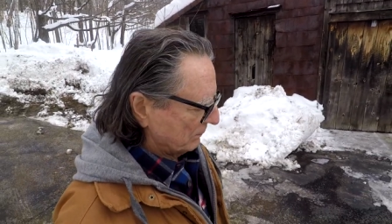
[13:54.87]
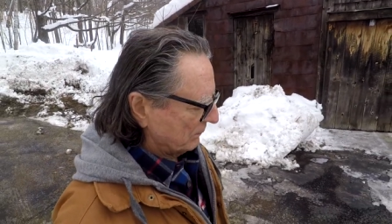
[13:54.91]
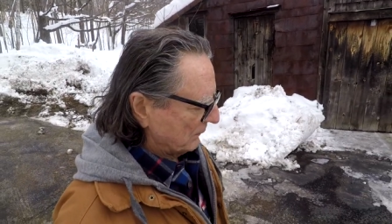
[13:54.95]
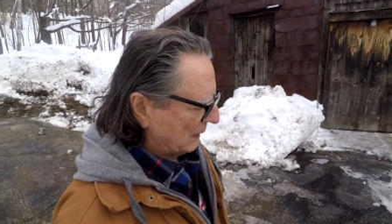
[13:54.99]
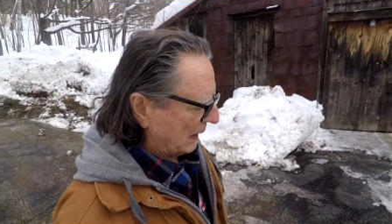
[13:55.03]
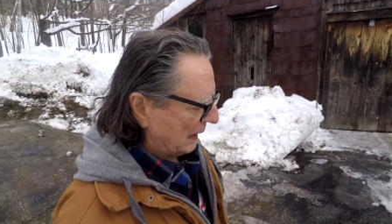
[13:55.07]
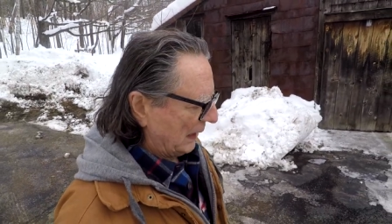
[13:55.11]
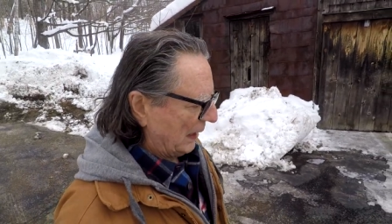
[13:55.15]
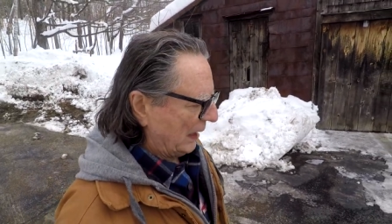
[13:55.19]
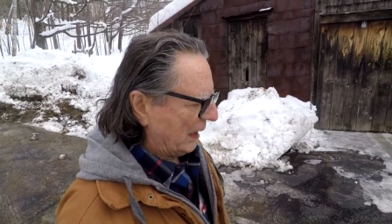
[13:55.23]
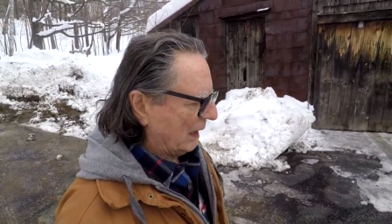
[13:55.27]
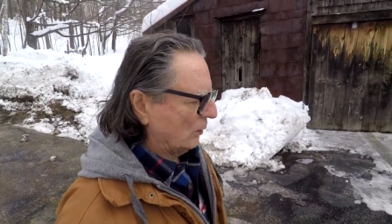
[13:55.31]

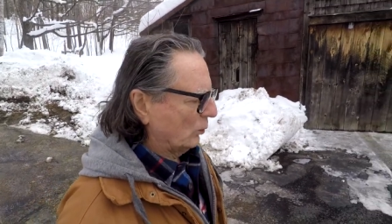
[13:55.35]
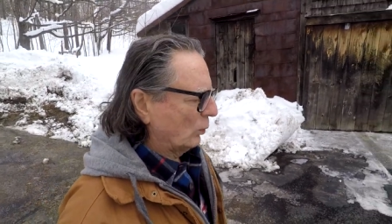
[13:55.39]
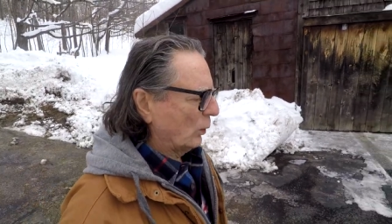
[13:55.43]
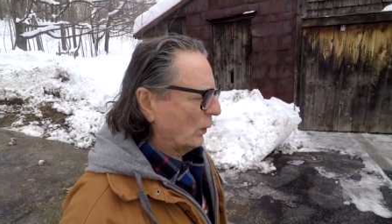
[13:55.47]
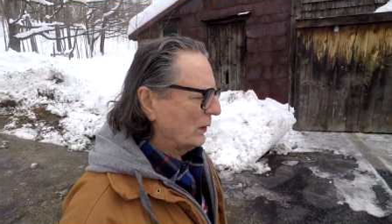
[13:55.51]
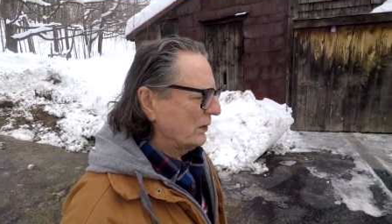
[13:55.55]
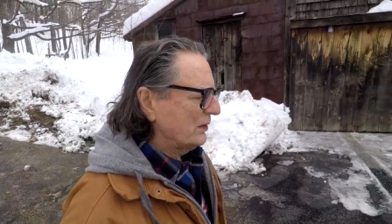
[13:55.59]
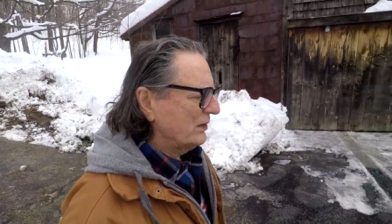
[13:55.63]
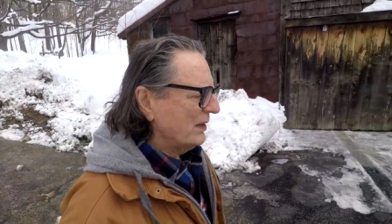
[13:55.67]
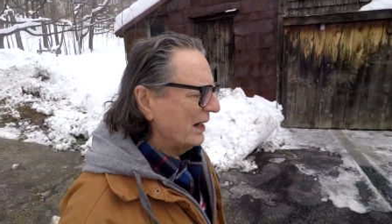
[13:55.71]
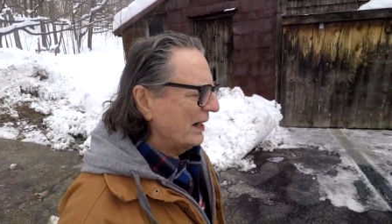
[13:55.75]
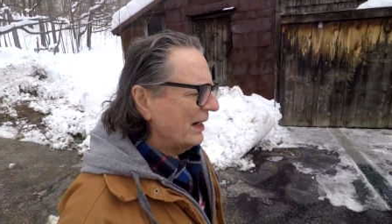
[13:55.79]
And
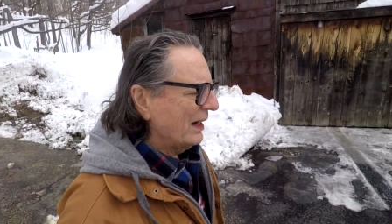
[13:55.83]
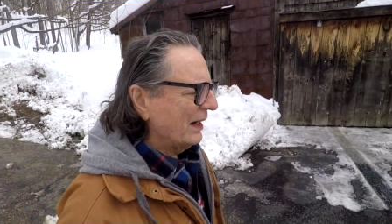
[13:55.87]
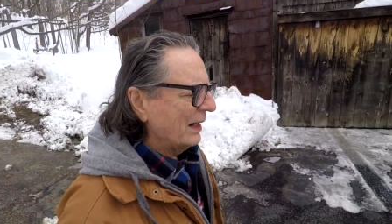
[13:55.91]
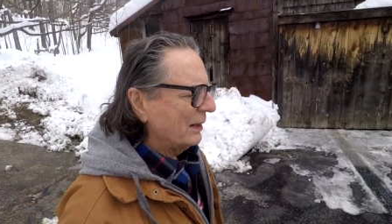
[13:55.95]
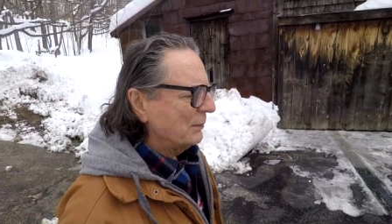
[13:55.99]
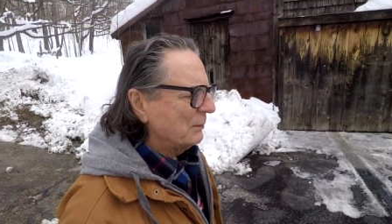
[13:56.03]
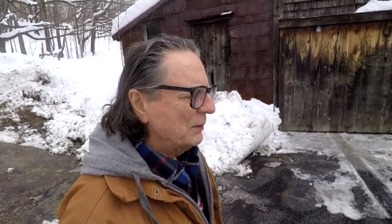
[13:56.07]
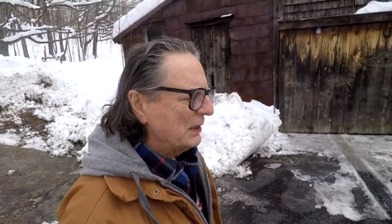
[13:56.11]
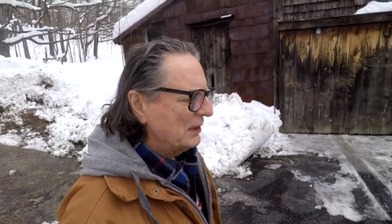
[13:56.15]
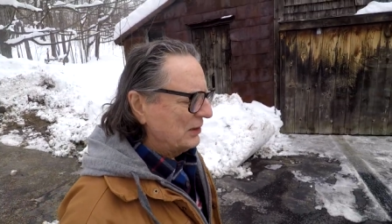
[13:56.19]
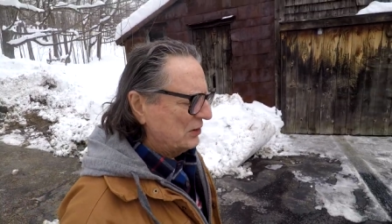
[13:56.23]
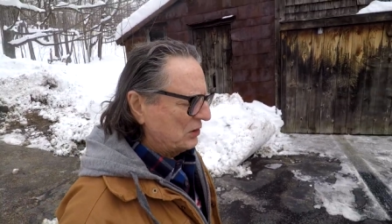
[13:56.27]
one day
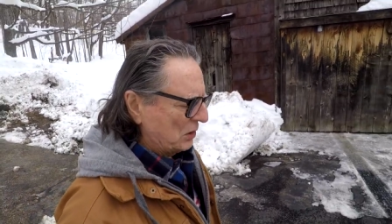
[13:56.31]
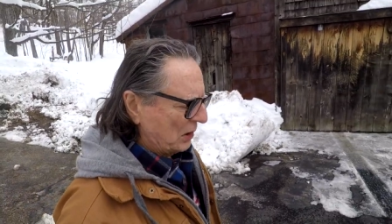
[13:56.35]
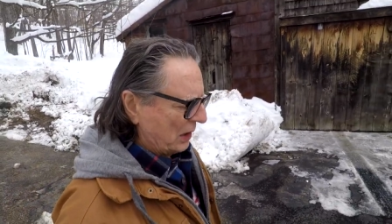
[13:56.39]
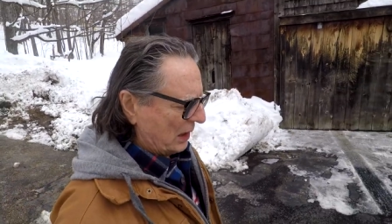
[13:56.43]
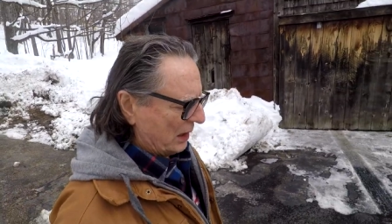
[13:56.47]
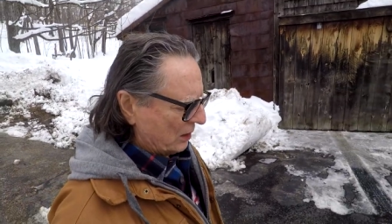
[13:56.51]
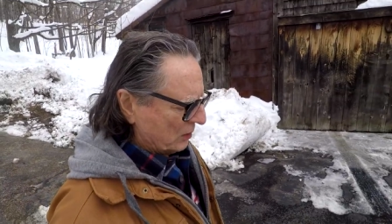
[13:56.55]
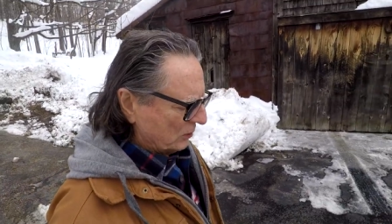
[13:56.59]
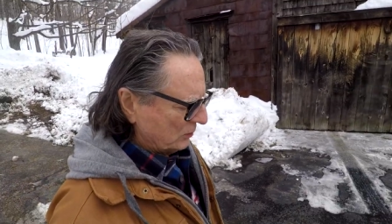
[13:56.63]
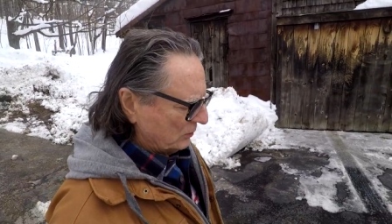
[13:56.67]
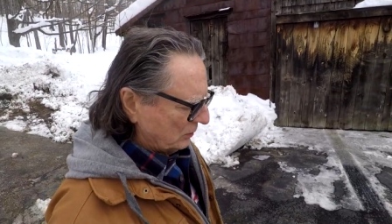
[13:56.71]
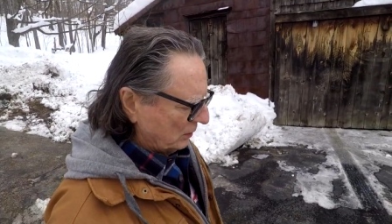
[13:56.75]
I'm in
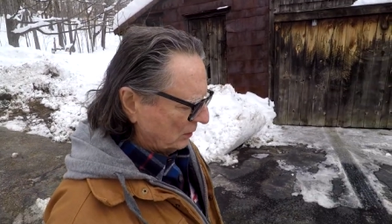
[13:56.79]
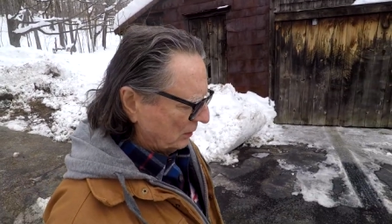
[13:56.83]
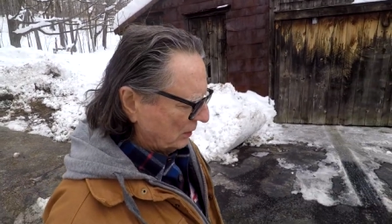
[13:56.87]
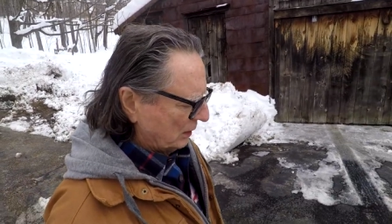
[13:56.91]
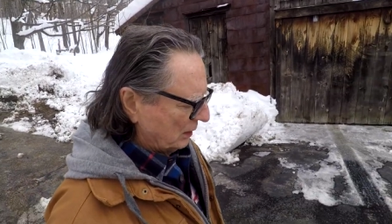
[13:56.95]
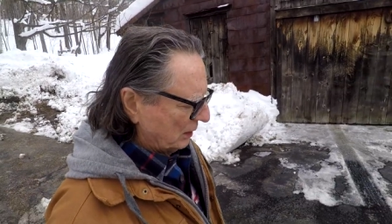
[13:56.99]
town